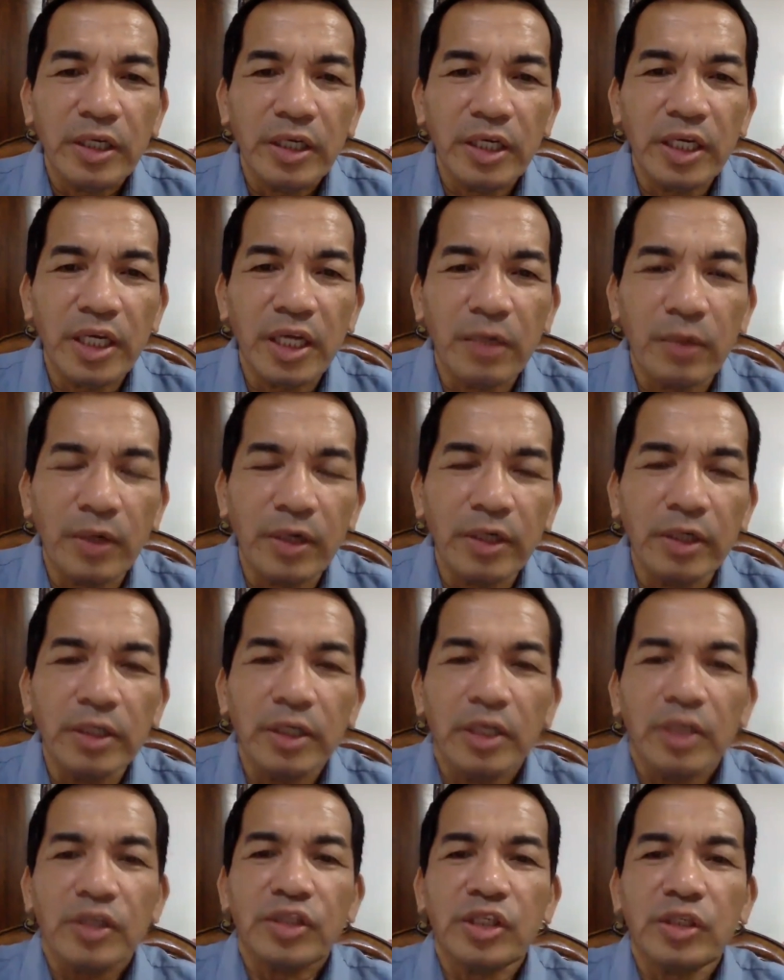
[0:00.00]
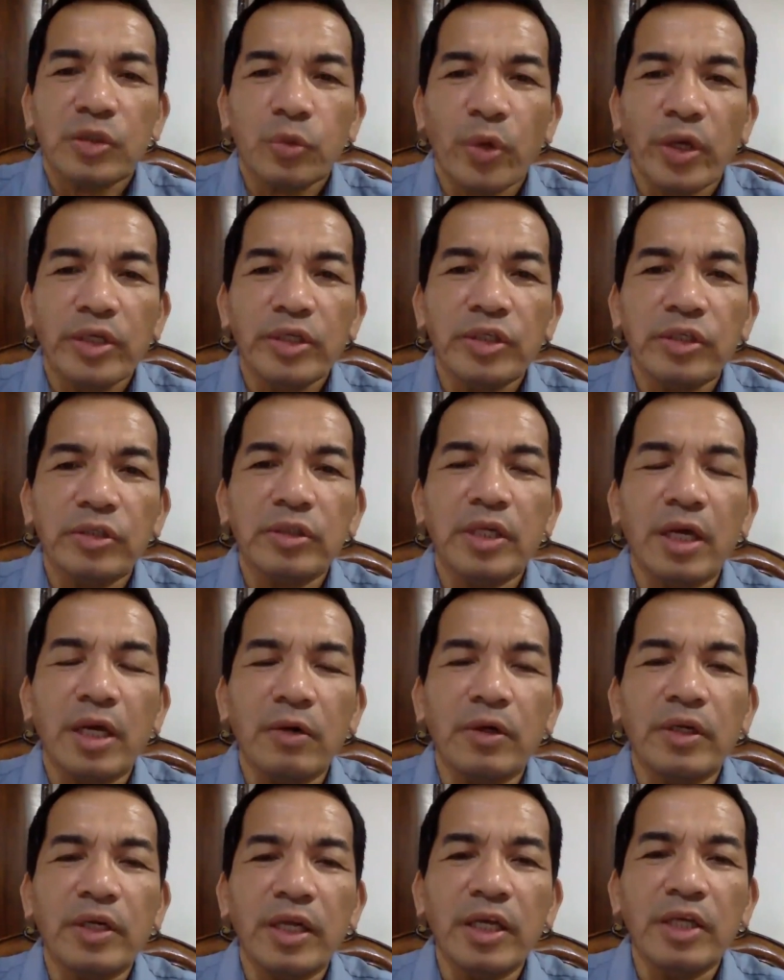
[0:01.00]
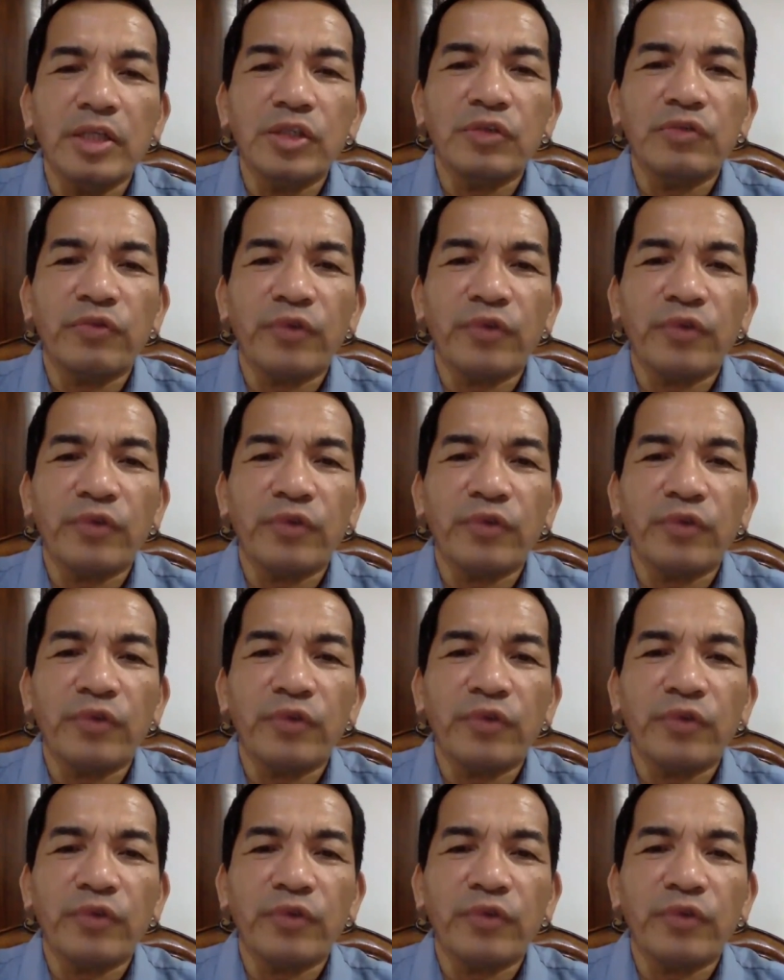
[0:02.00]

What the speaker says: In our situation nowadays,